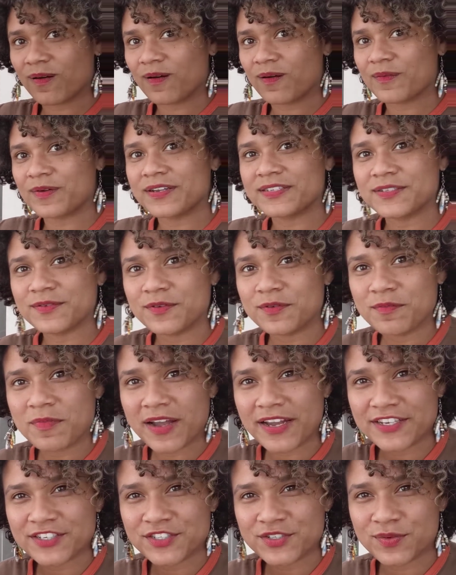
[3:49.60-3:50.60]
What does it
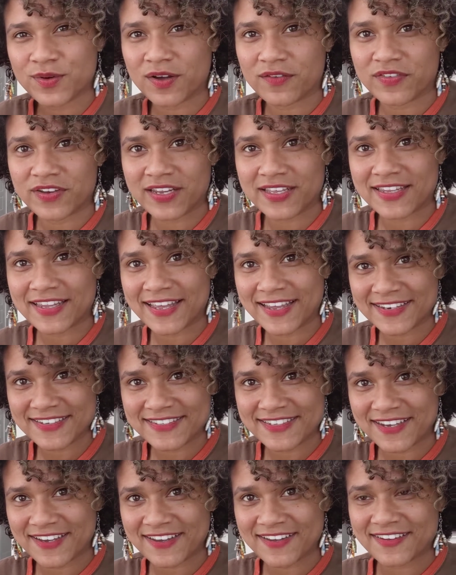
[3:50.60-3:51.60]
remind you of in
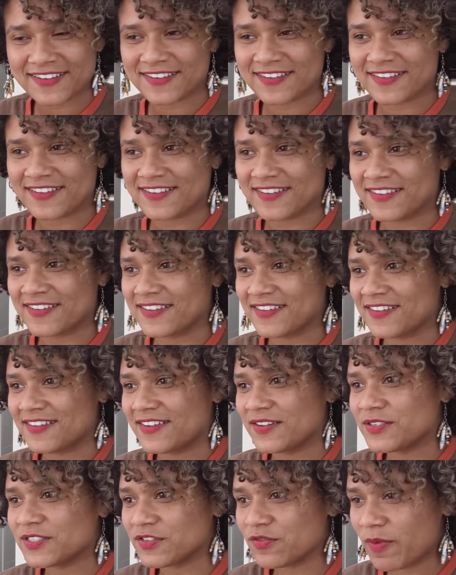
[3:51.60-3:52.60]
Atlanta?
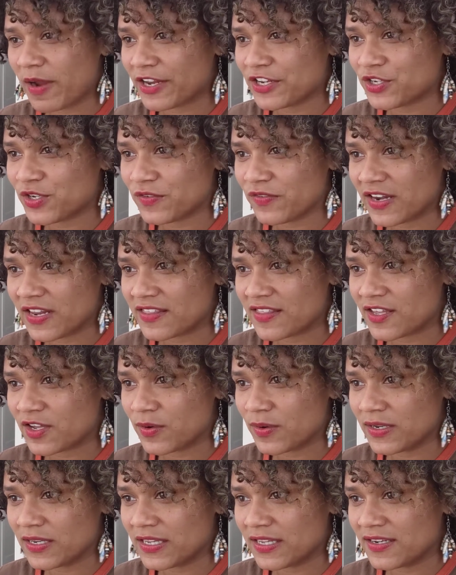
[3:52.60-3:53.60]
Does it remind you of anything,
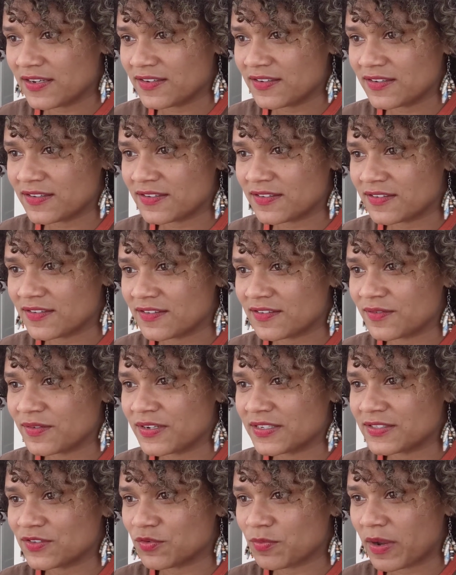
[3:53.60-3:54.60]
Quinlan? Mm-hmm. What
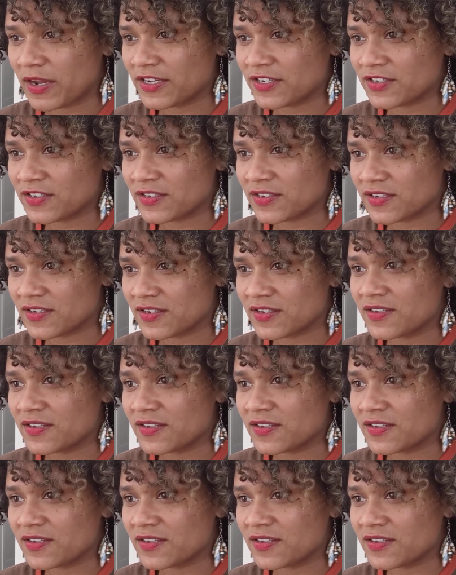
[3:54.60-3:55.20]
does it remind you?